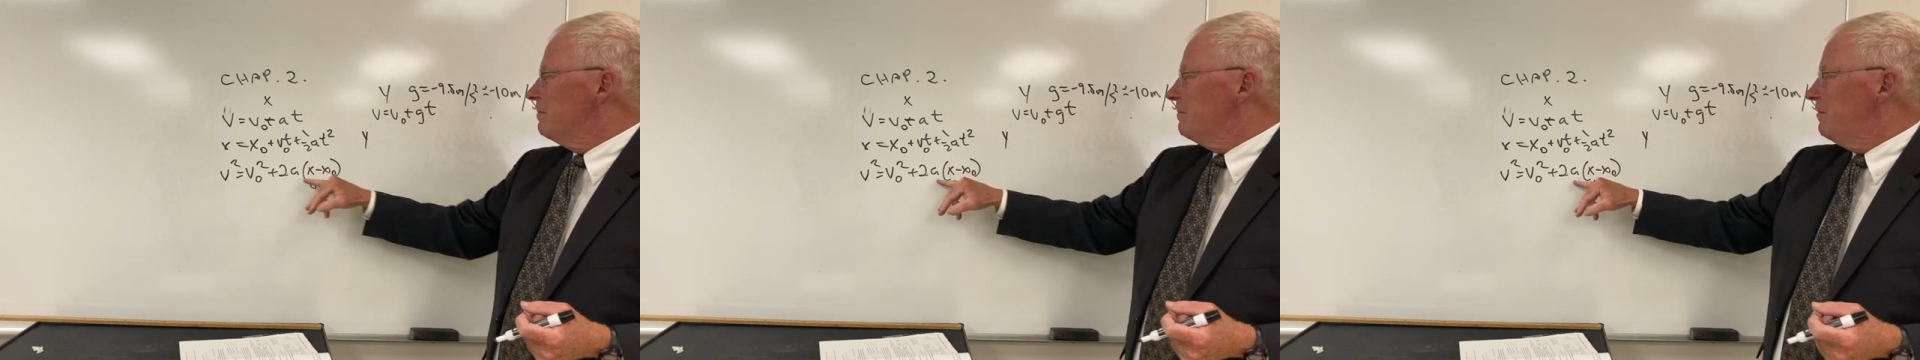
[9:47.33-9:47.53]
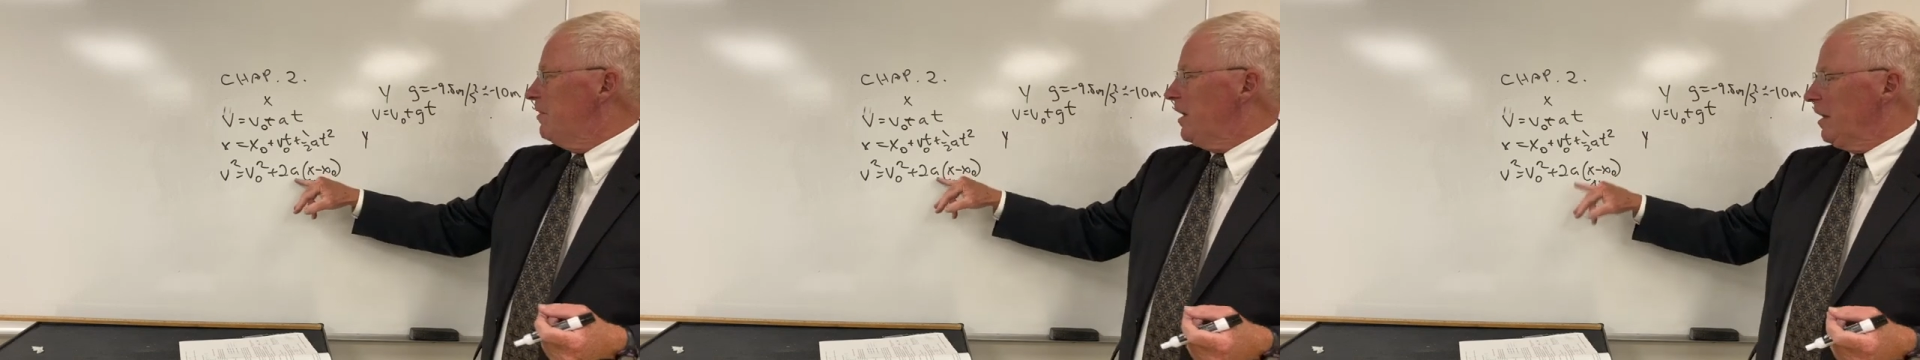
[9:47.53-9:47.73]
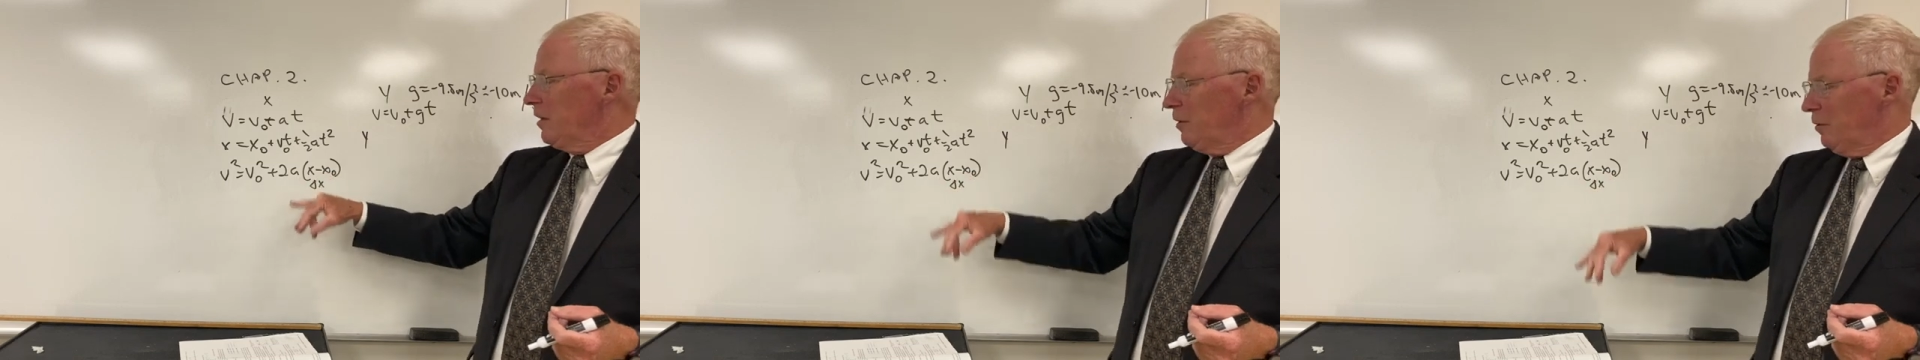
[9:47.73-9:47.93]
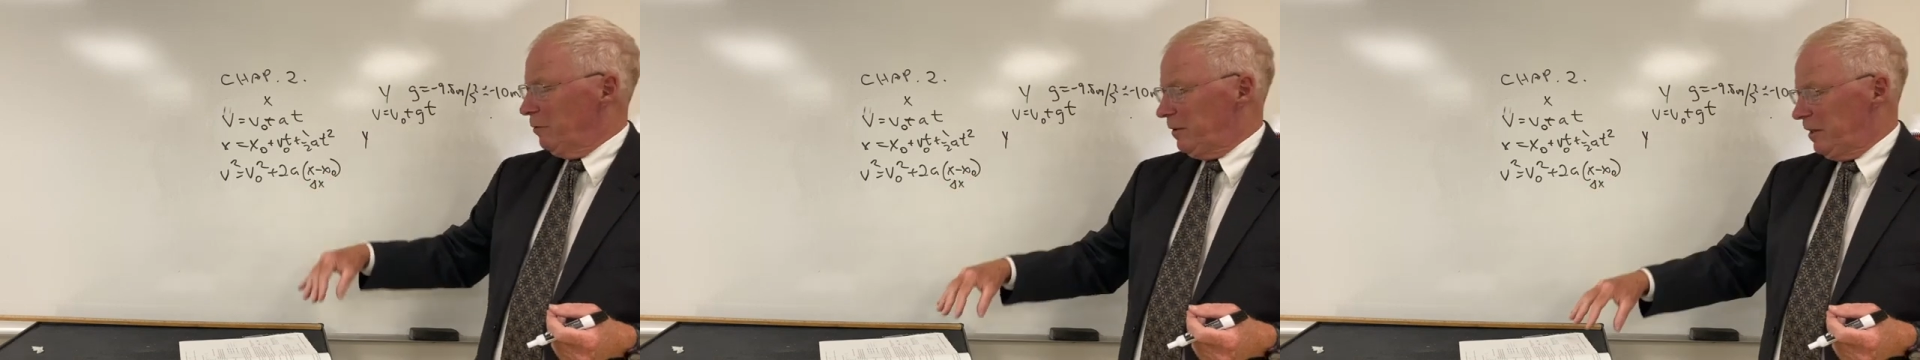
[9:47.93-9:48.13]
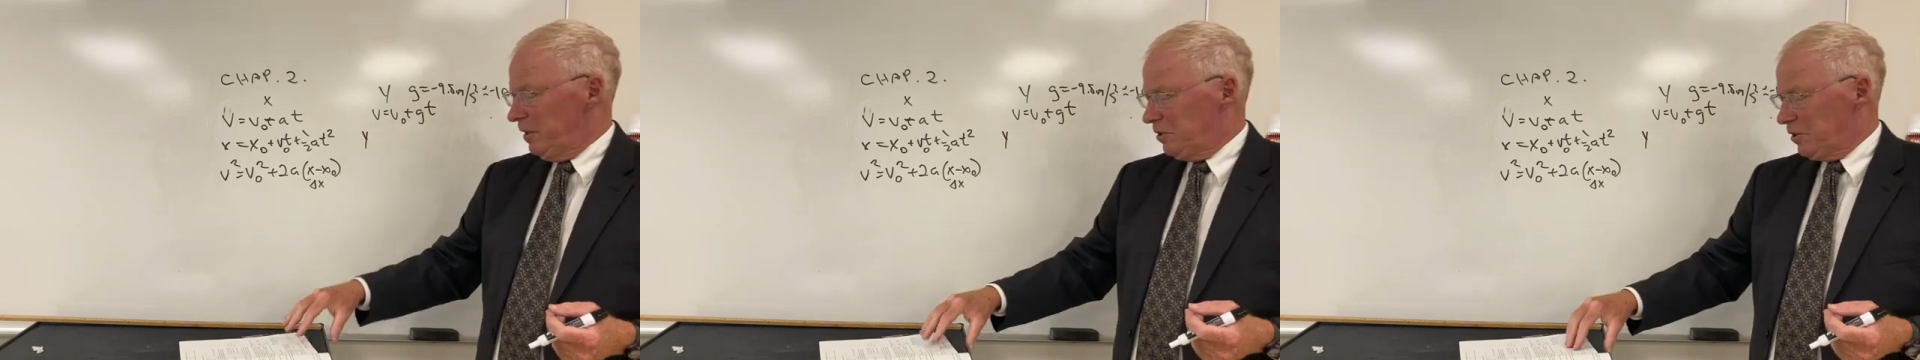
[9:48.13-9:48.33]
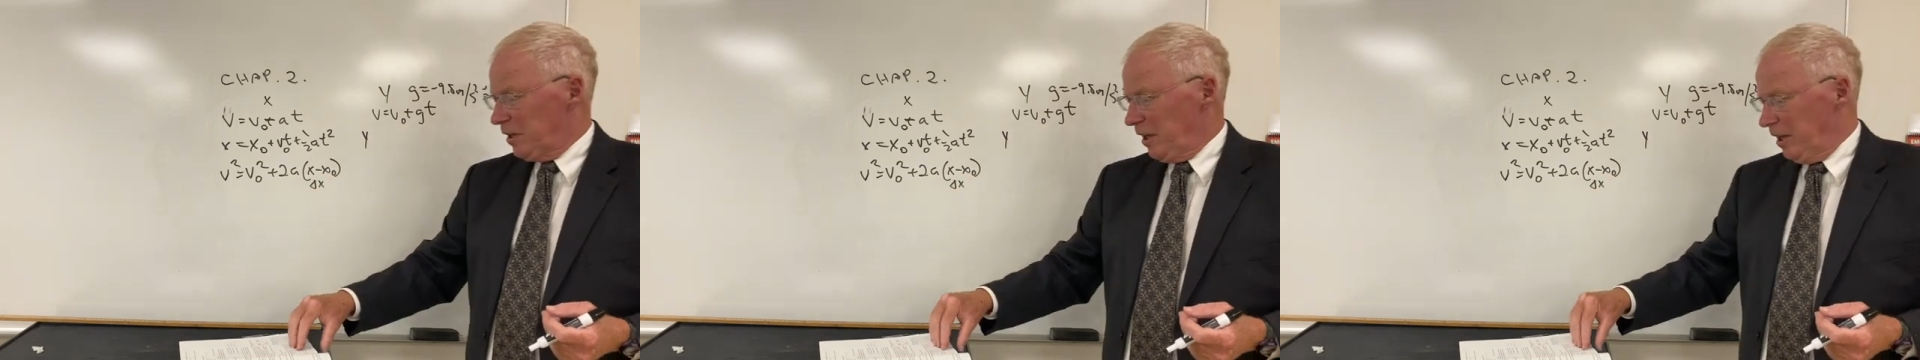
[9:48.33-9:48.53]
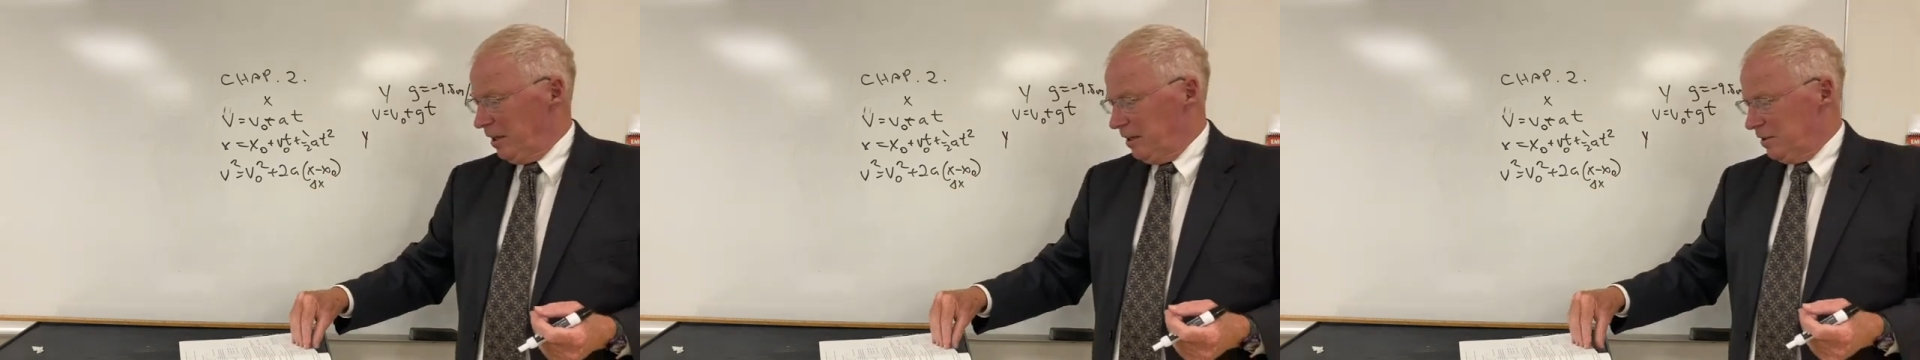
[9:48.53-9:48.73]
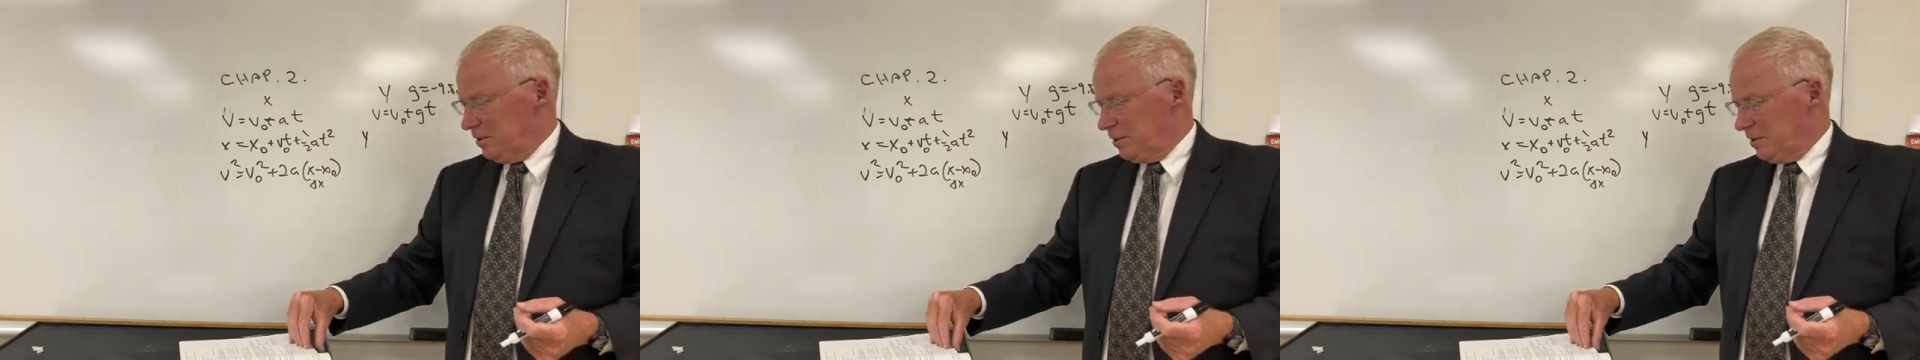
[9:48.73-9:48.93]
value in each
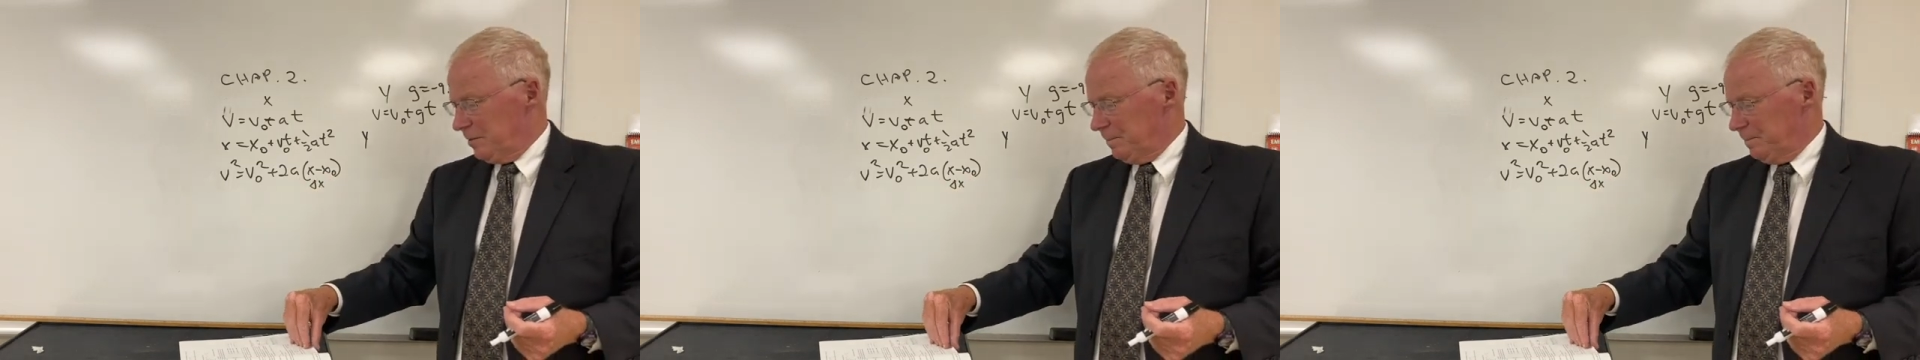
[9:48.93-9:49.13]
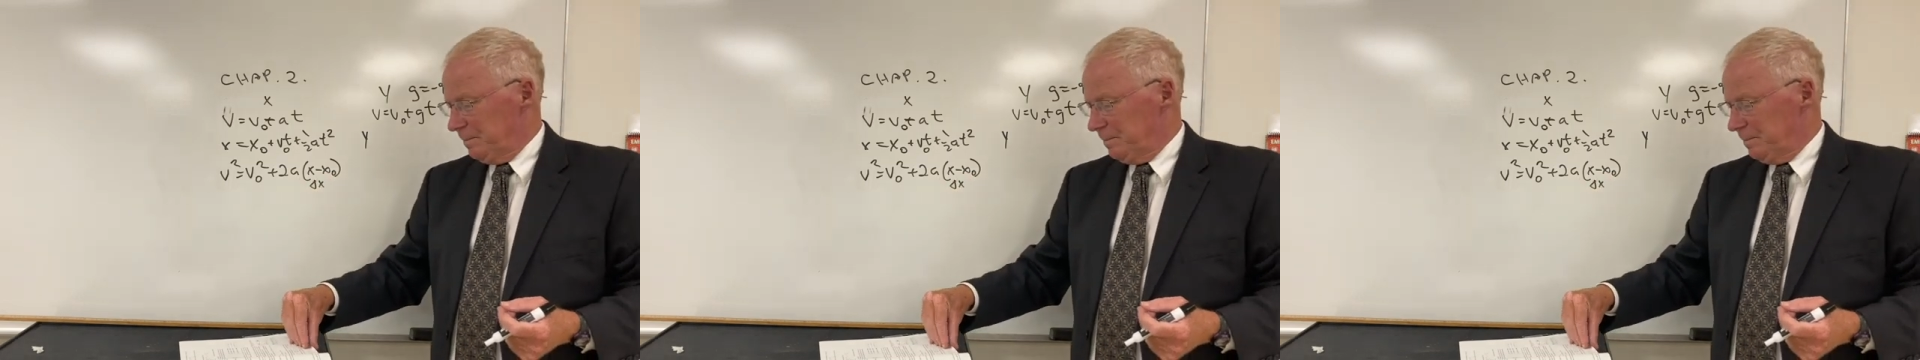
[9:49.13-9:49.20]
case.